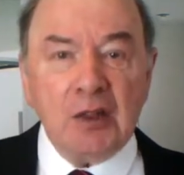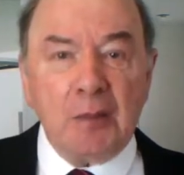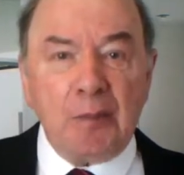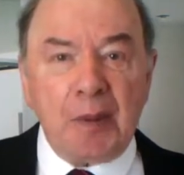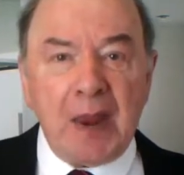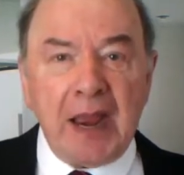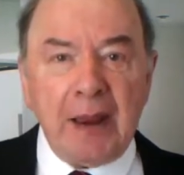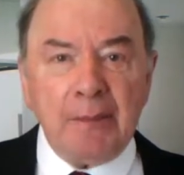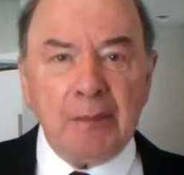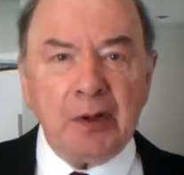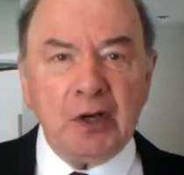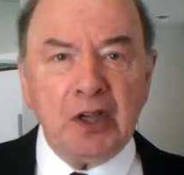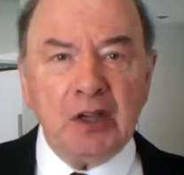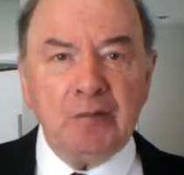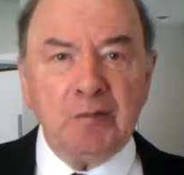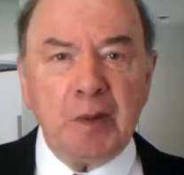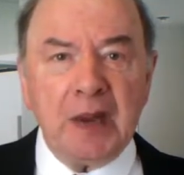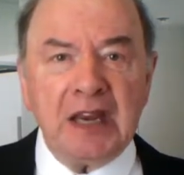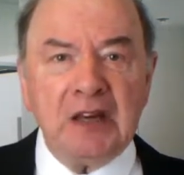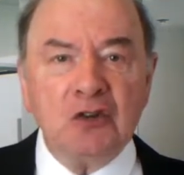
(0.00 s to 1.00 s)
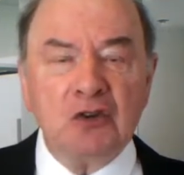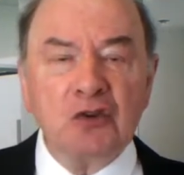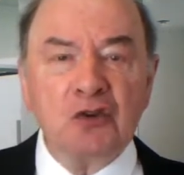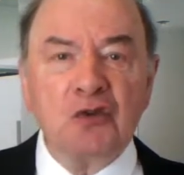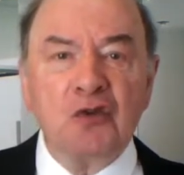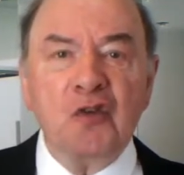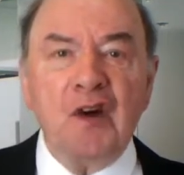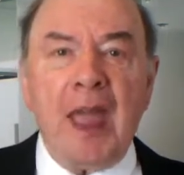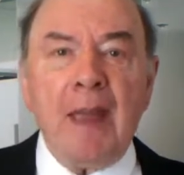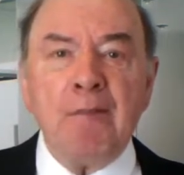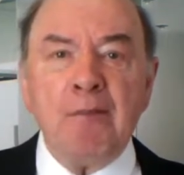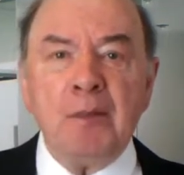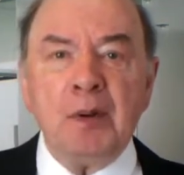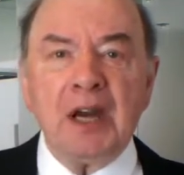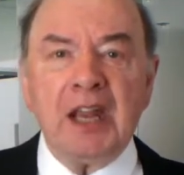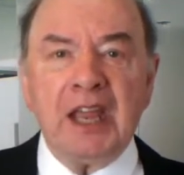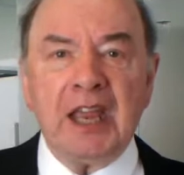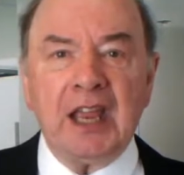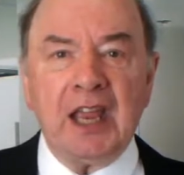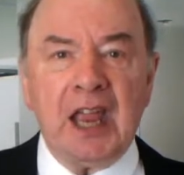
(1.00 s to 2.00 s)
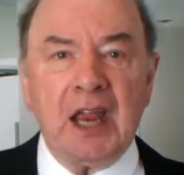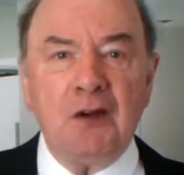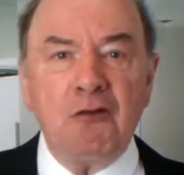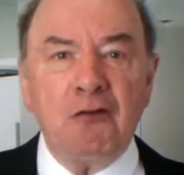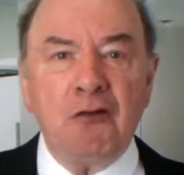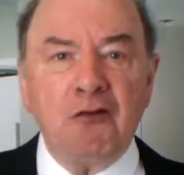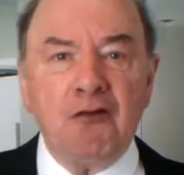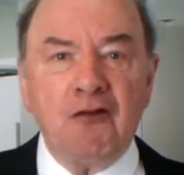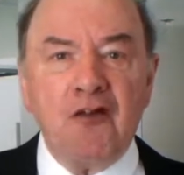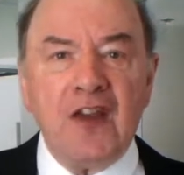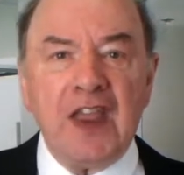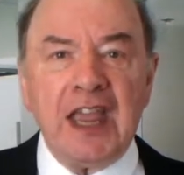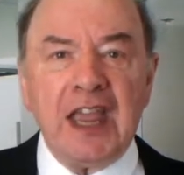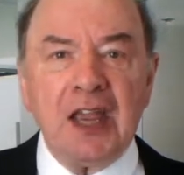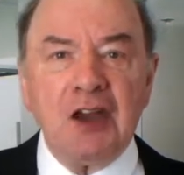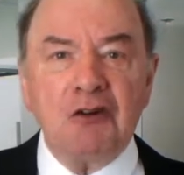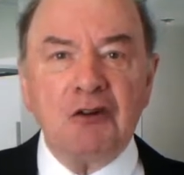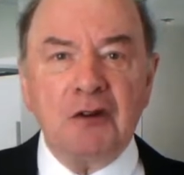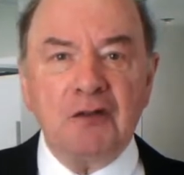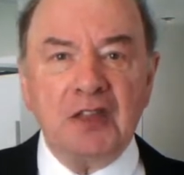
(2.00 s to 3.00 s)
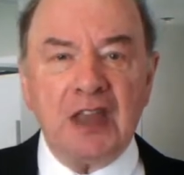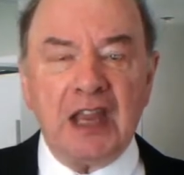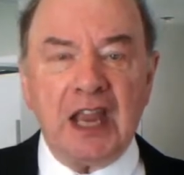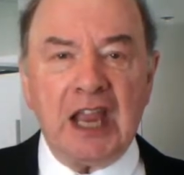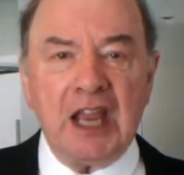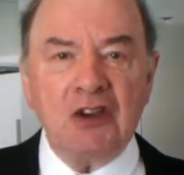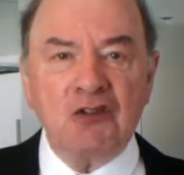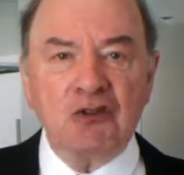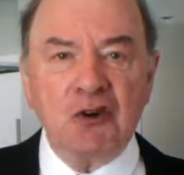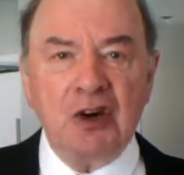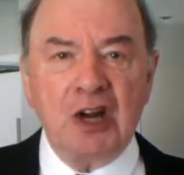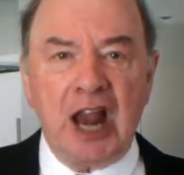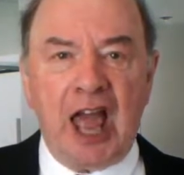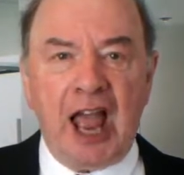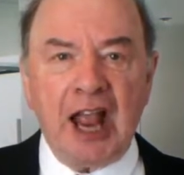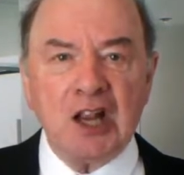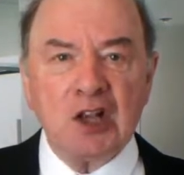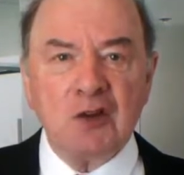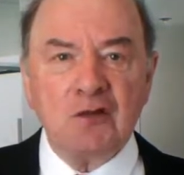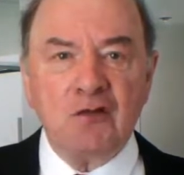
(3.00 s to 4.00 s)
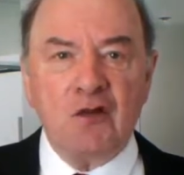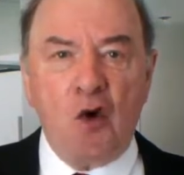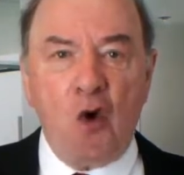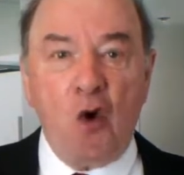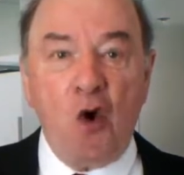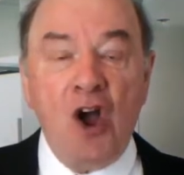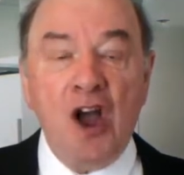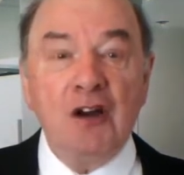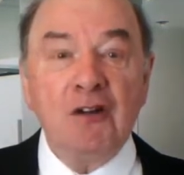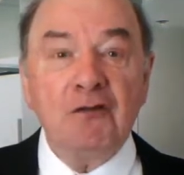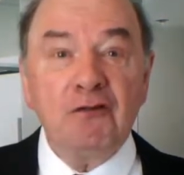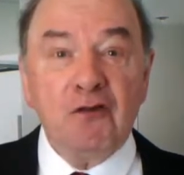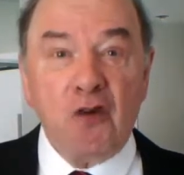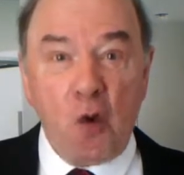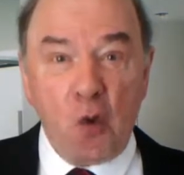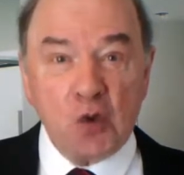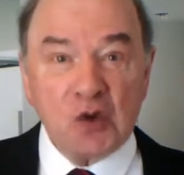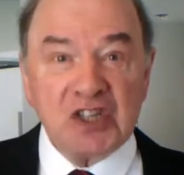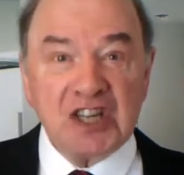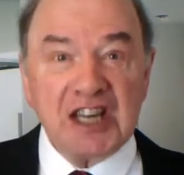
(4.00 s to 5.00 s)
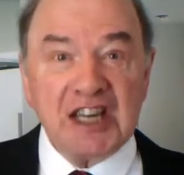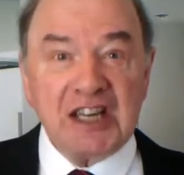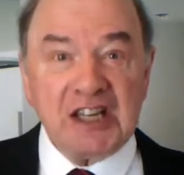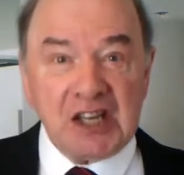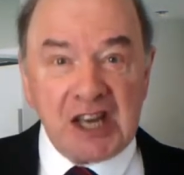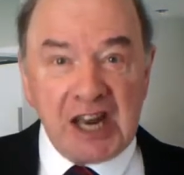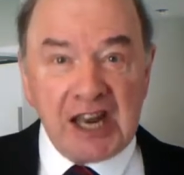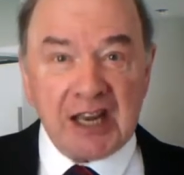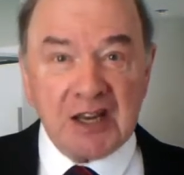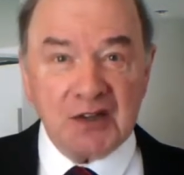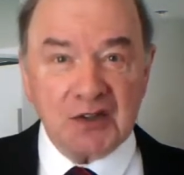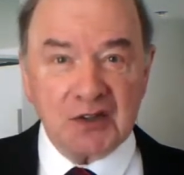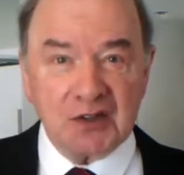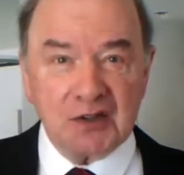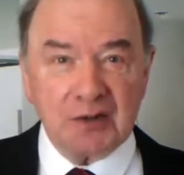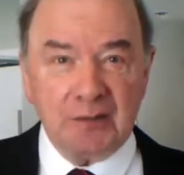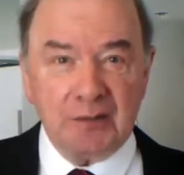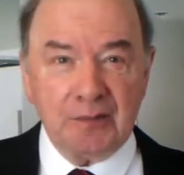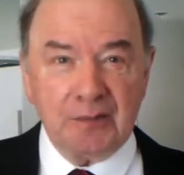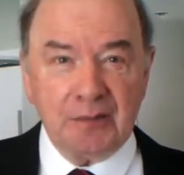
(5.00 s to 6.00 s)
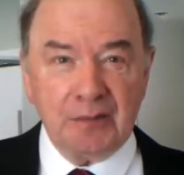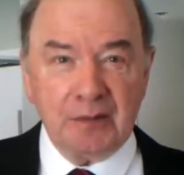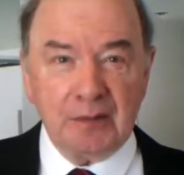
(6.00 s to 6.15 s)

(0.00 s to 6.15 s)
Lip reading: the people had been trembling in fear of the Israelites for 40 years.